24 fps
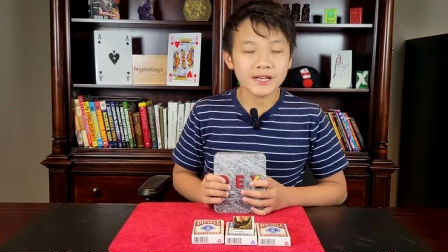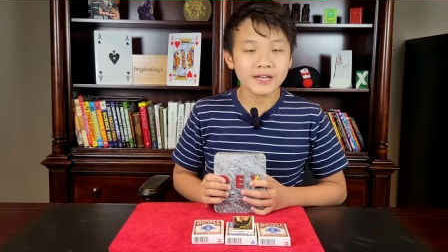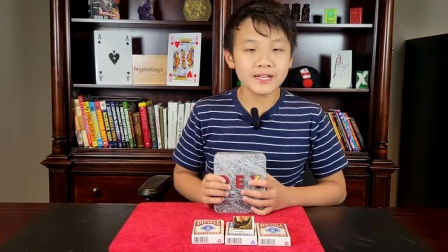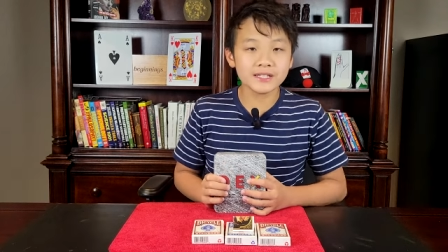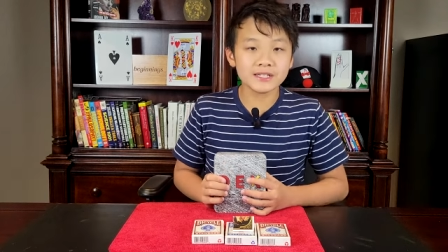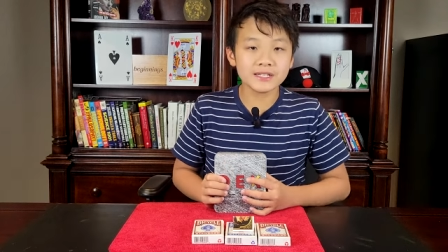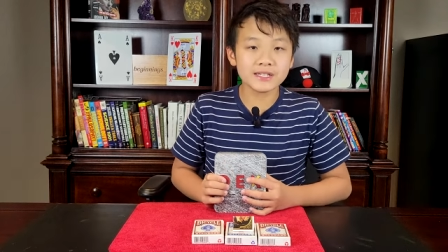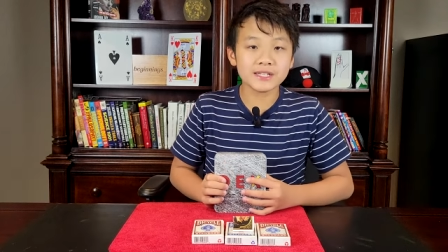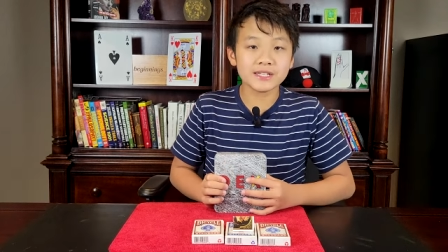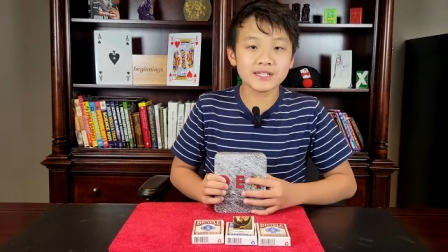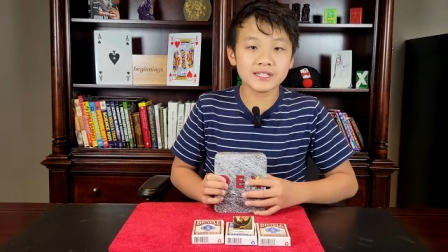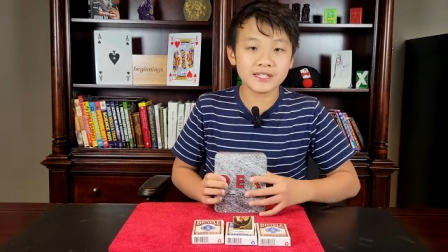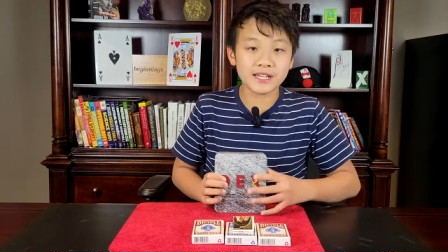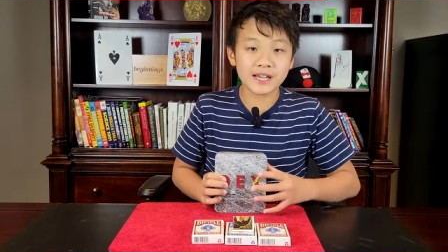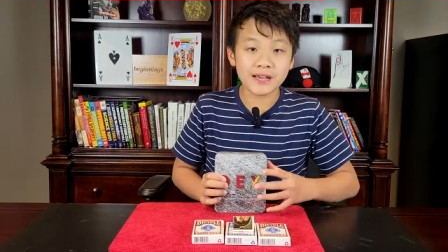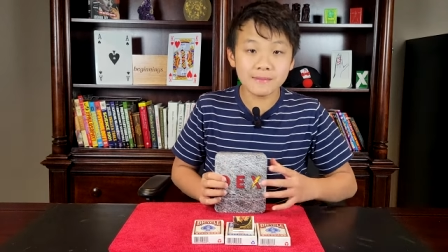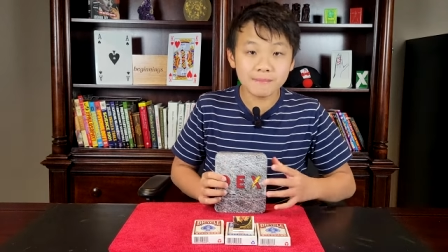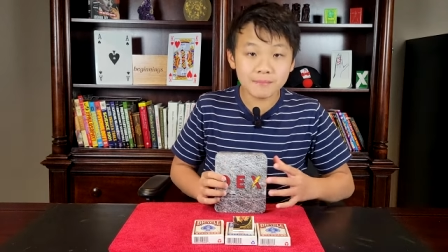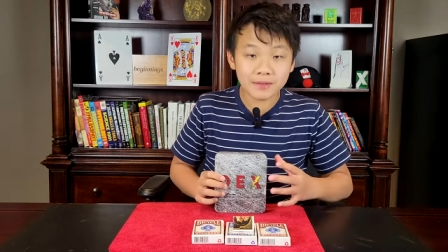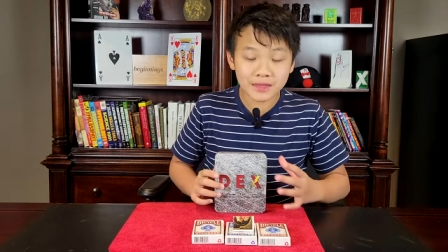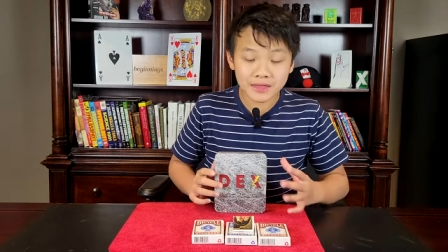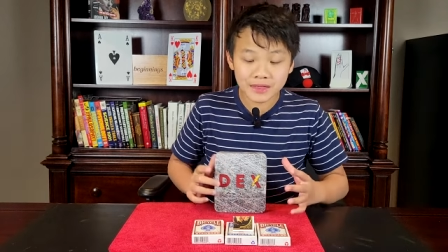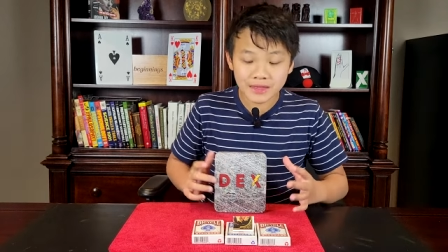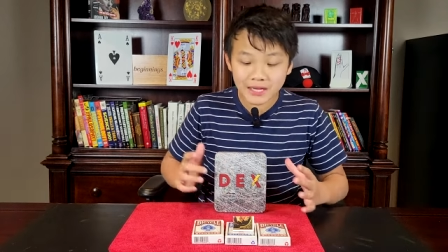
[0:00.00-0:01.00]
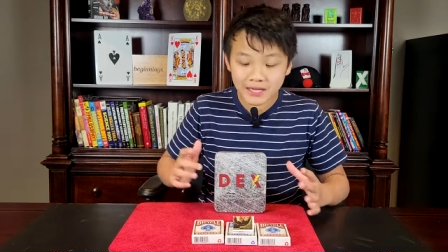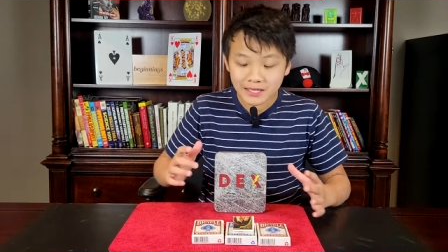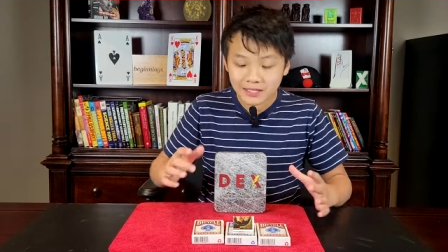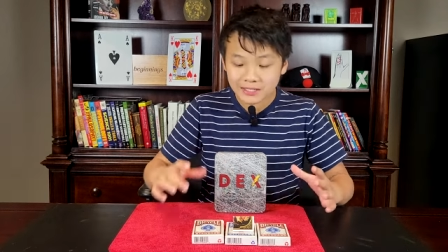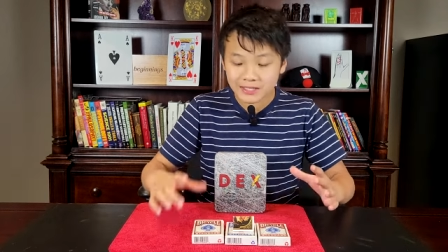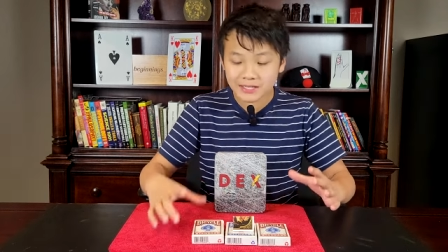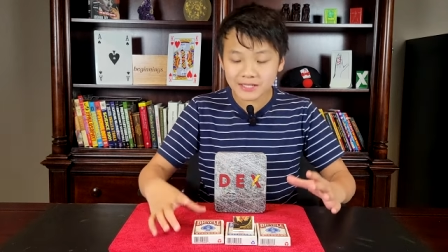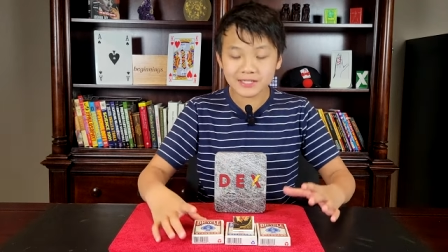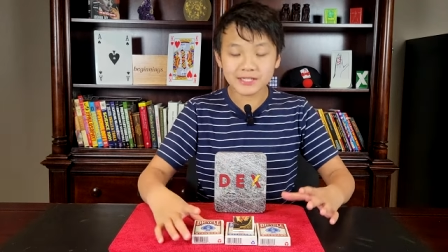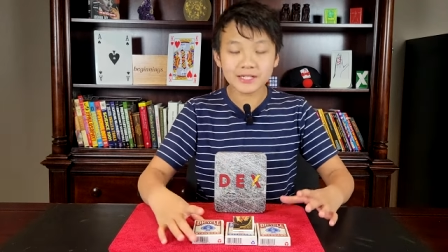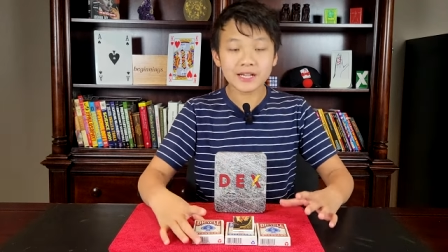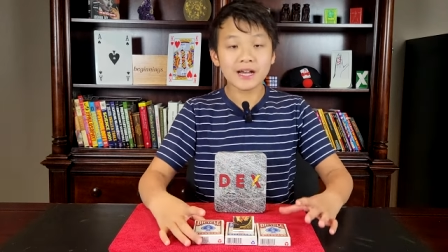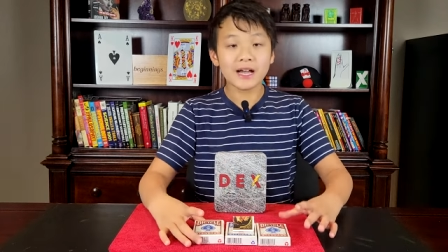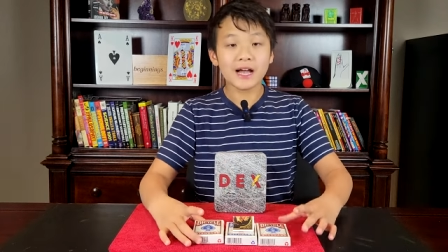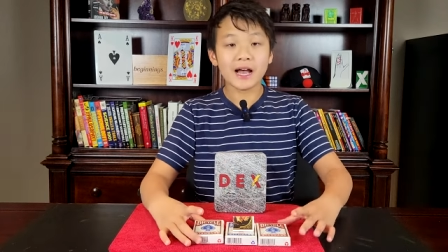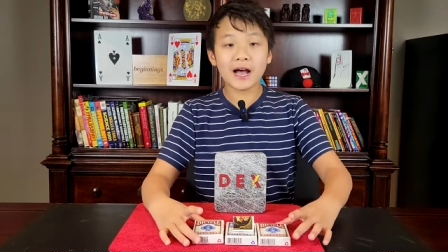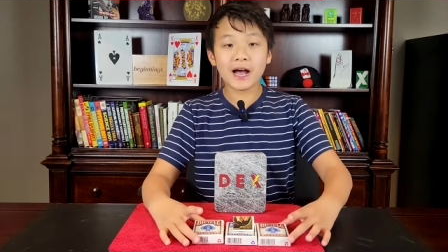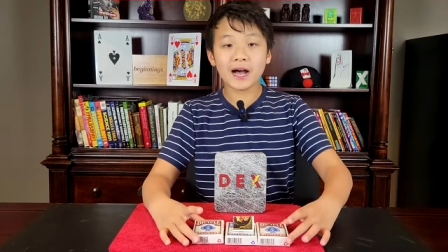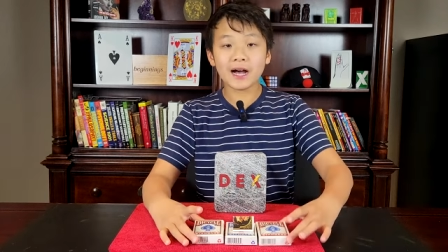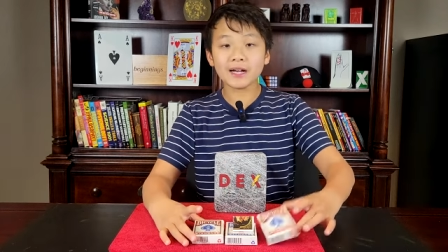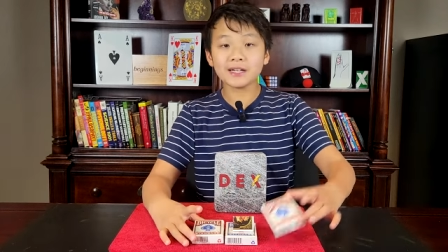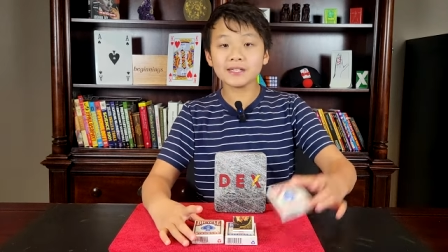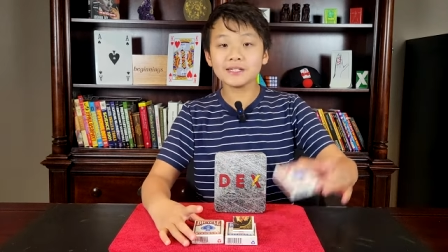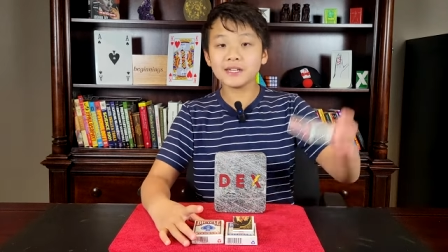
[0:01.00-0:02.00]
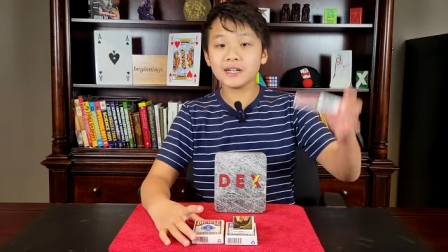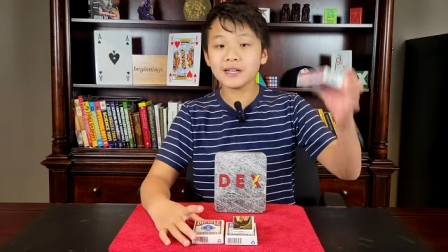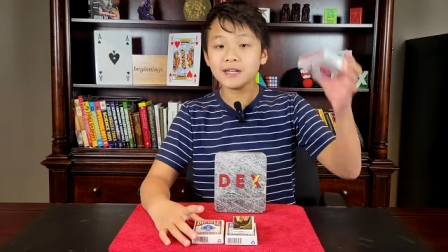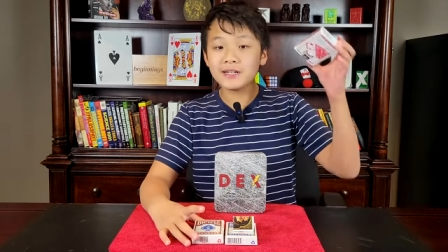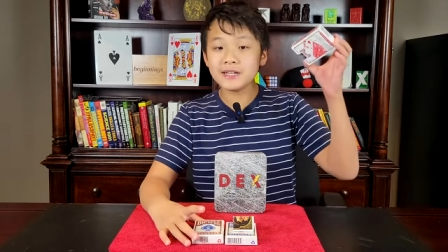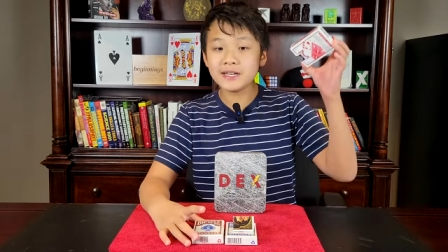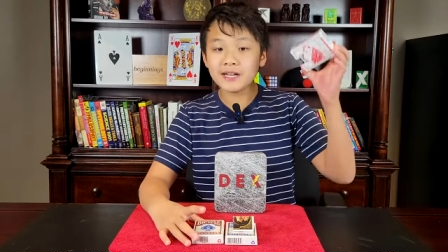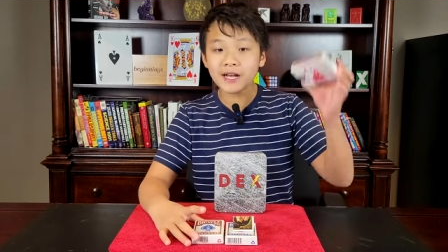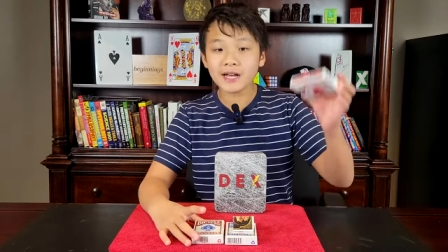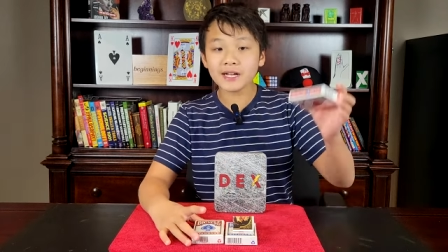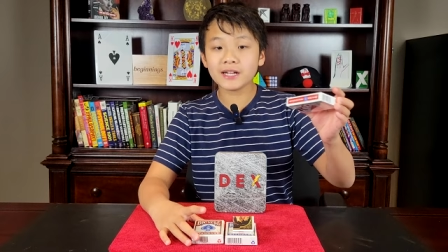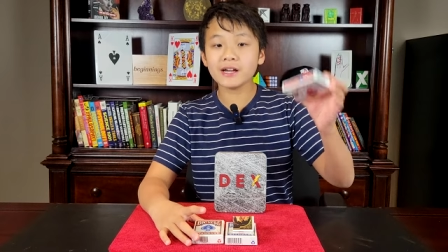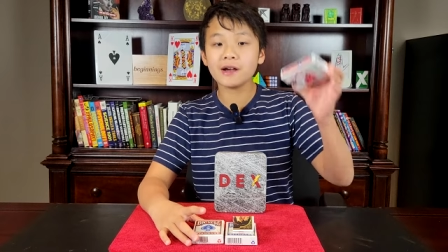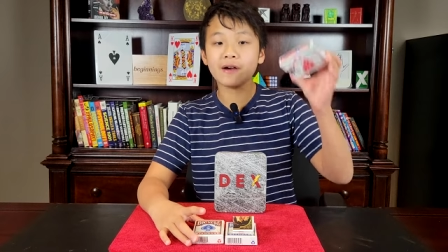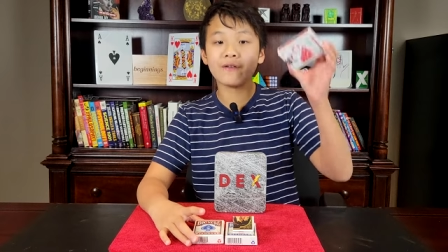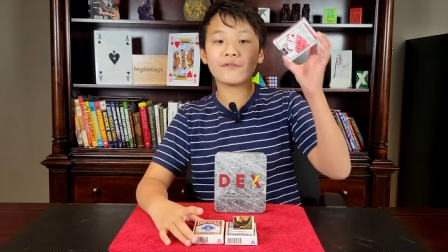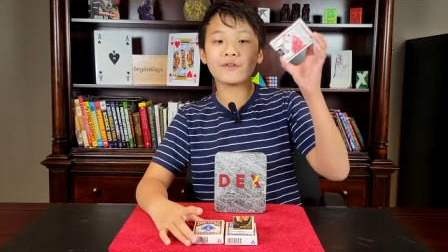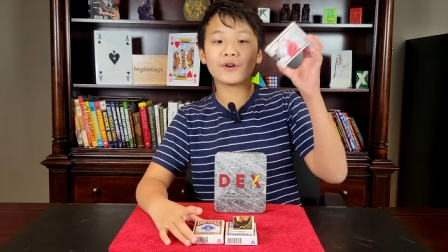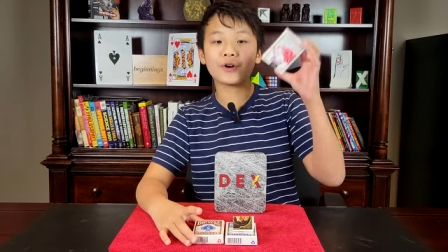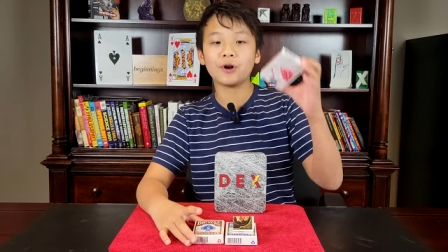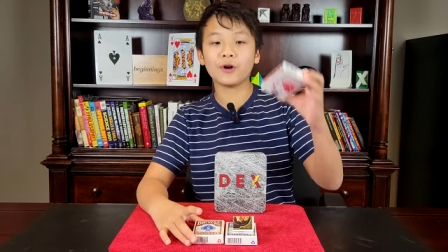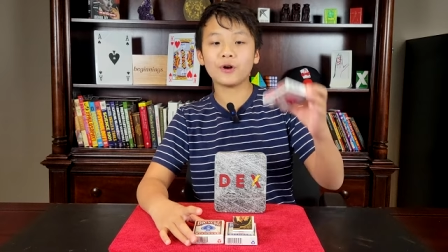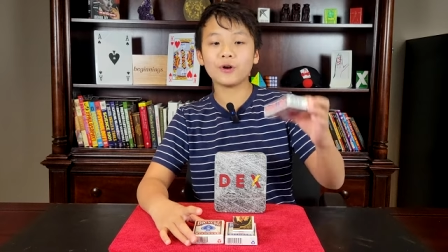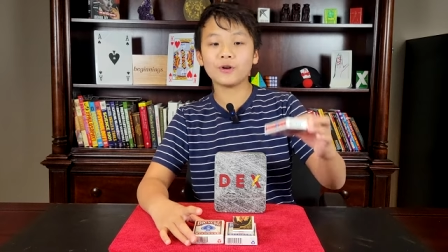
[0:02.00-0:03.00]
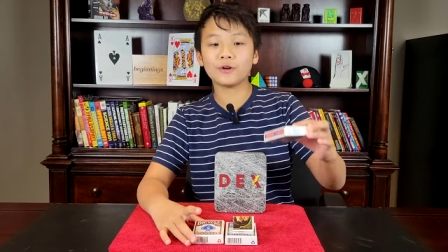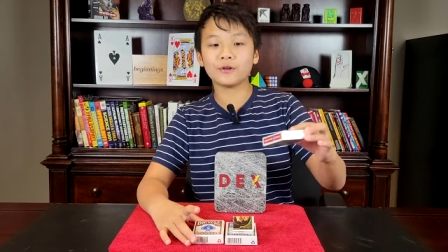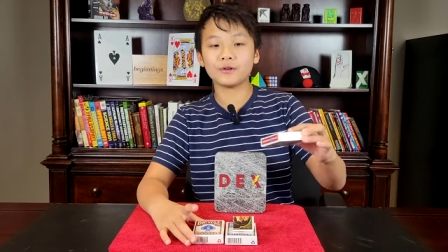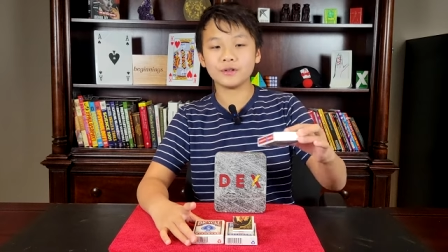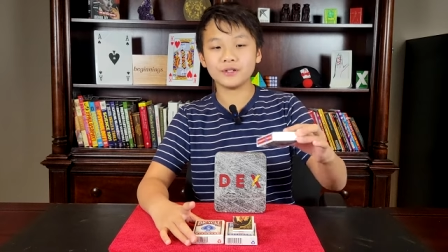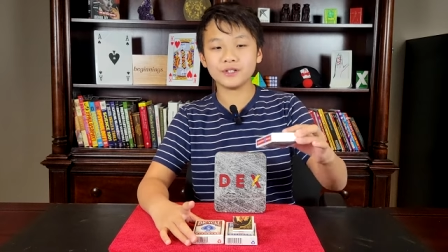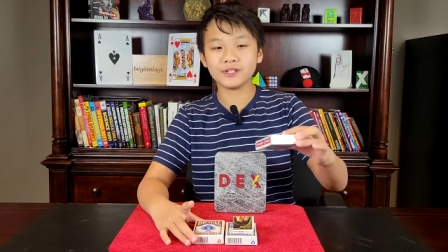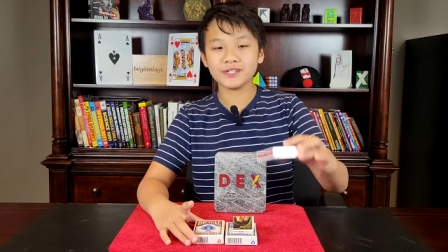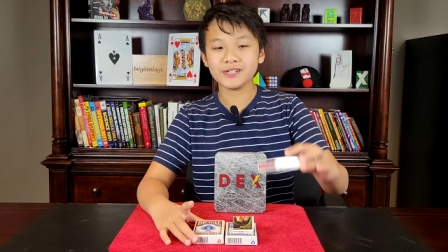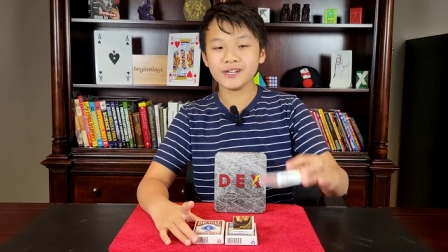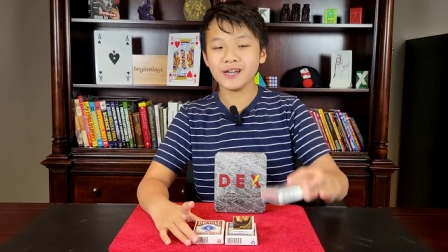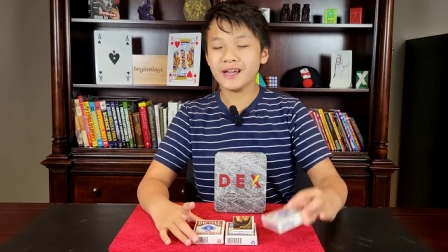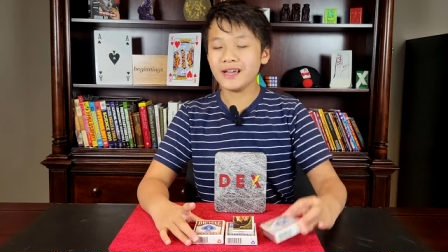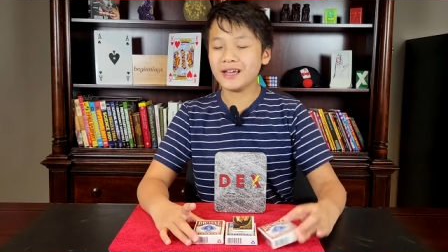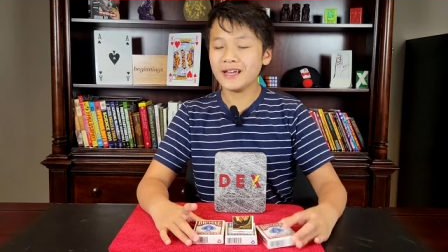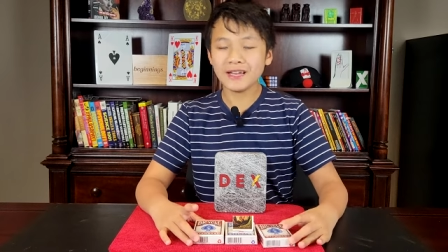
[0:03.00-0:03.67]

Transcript: It's the same thickness as a deck of cards.